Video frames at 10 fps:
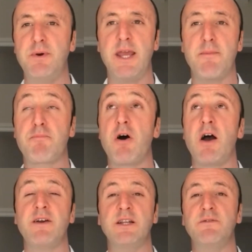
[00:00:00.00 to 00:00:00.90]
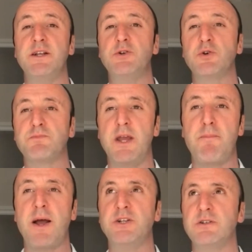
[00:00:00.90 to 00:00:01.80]
be it private individuals, be it
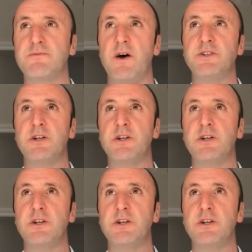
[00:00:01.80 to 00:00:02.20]
pension funds.